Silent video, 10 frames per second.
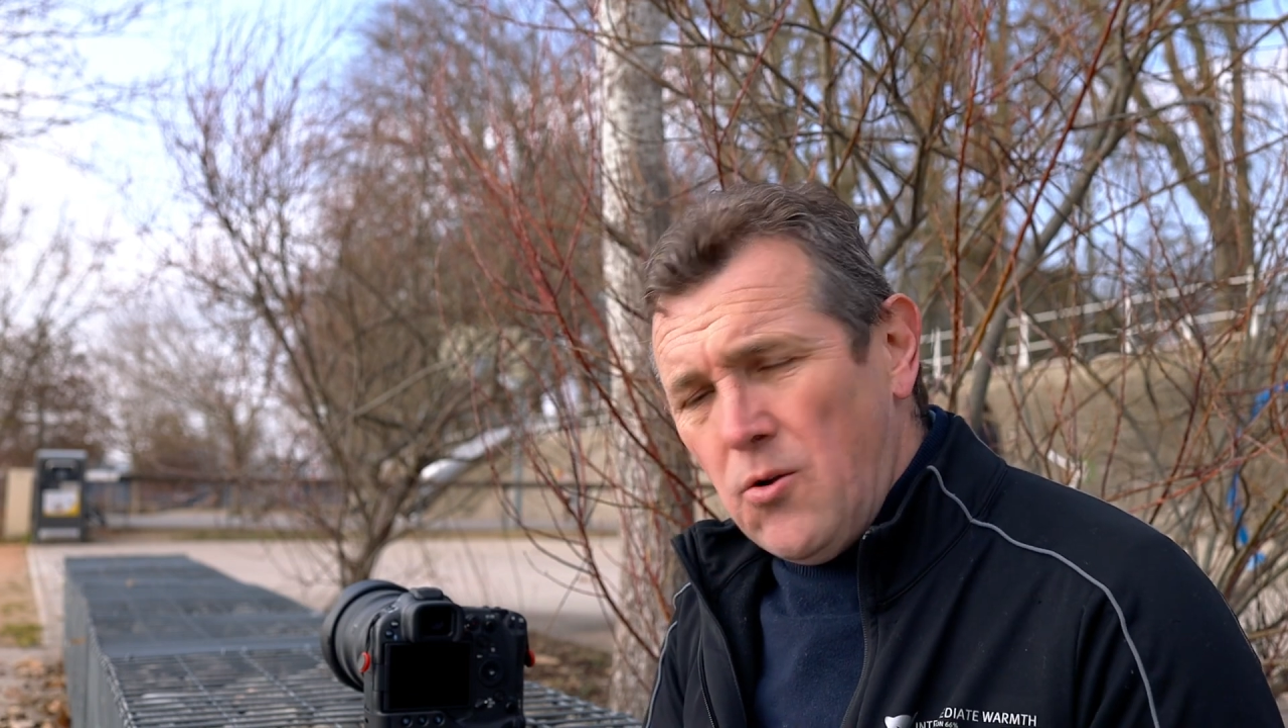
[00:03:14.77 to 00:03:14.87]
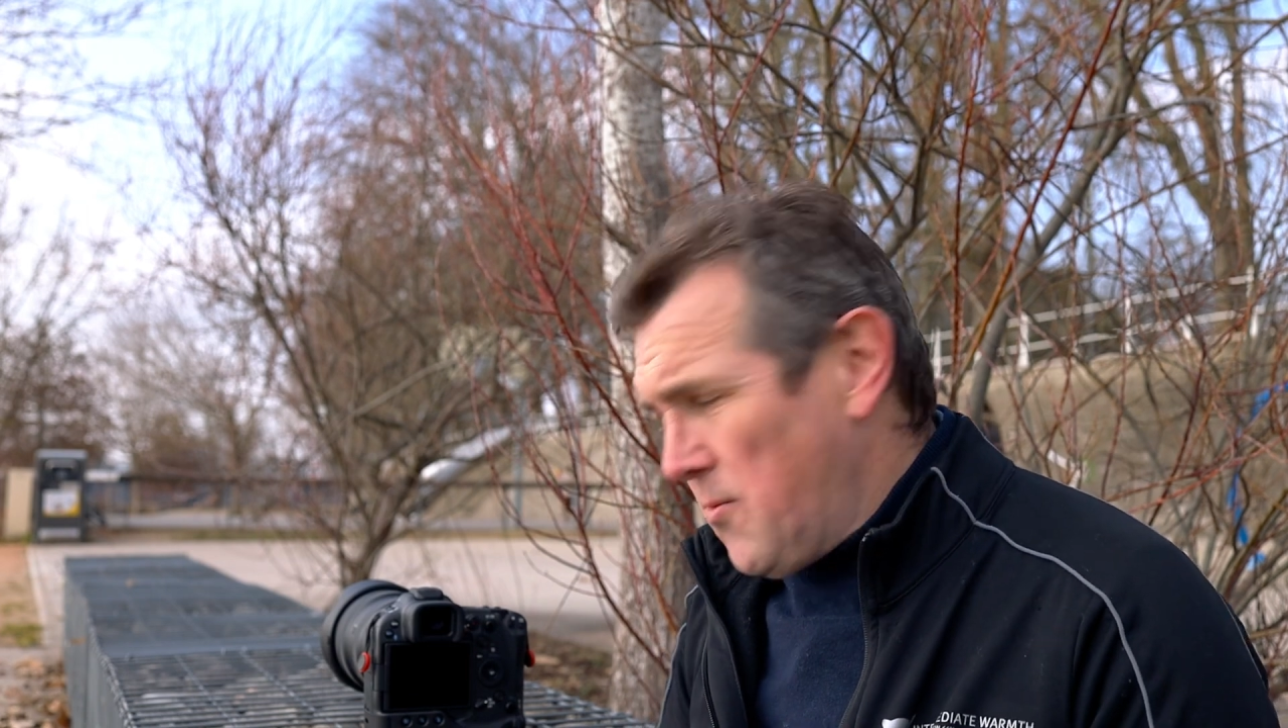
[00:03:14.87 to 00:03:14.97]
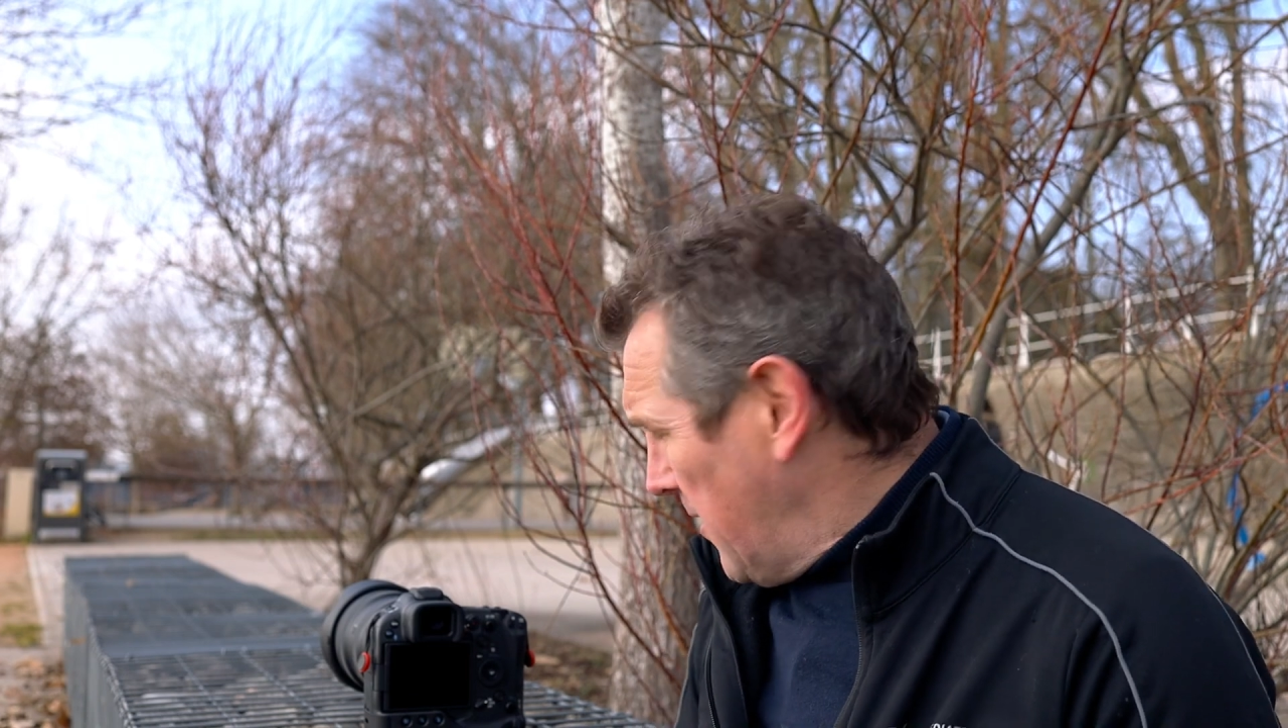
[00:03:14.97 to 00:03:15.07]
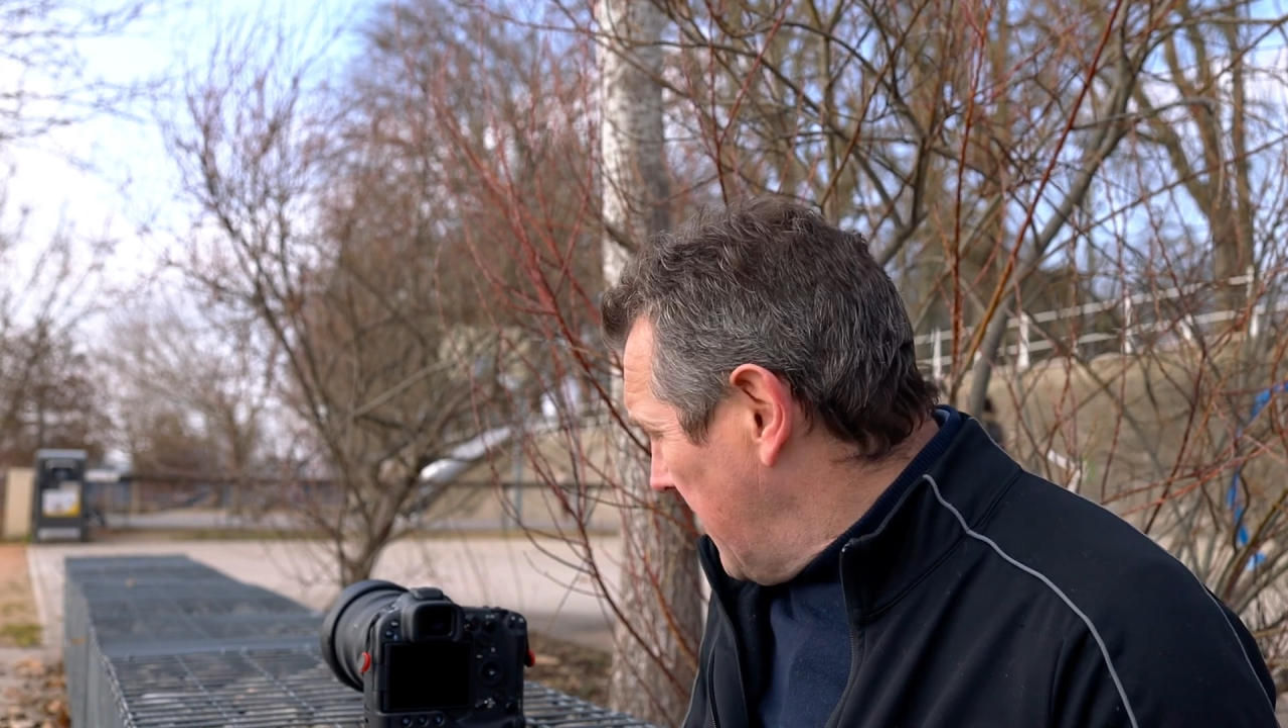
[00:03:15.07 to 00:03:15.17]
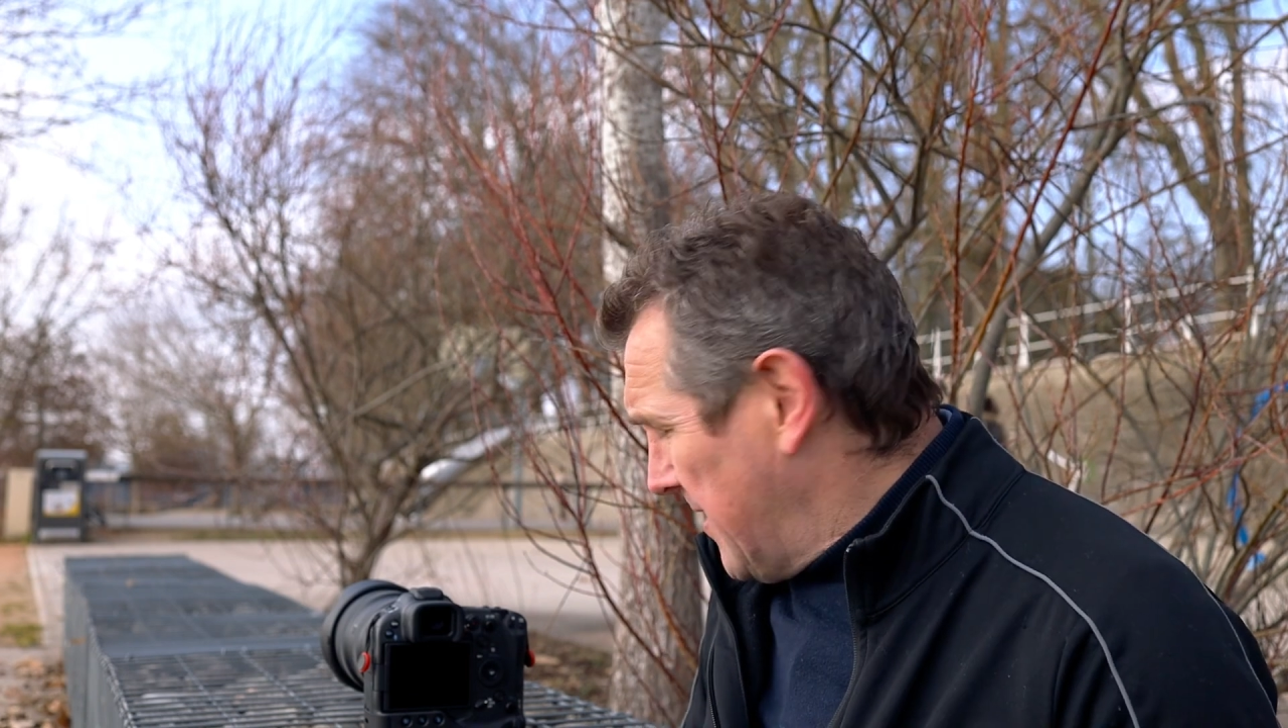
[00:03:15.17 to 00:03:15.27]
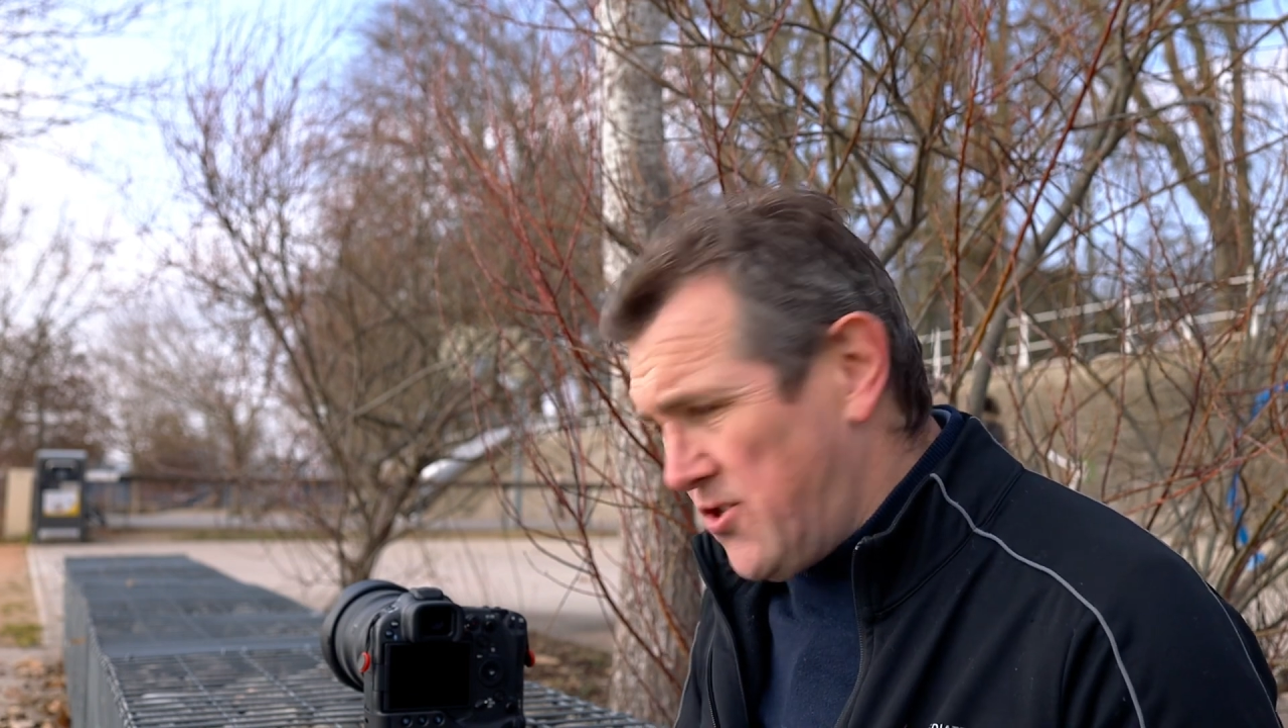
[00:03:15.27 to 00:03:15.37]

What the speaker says: when I